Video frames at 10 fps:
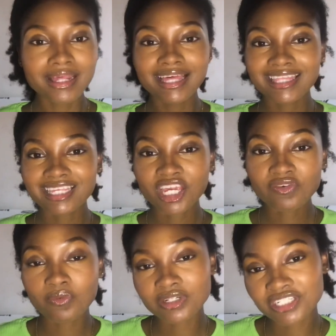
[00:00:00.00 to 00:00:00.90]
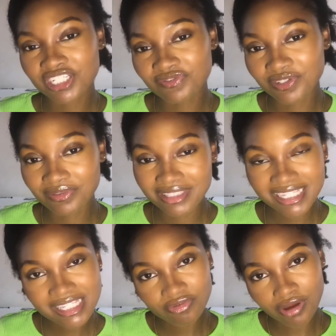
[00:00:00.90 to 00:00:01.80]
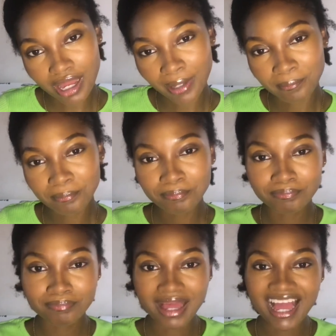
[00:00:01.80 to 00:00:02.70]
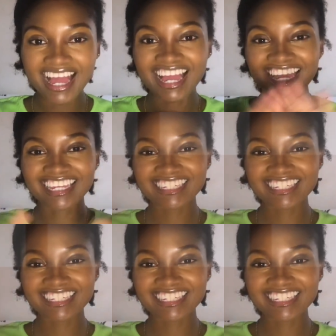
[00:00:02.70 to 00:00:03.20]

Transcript: Thank you for watching this video this far. Bye.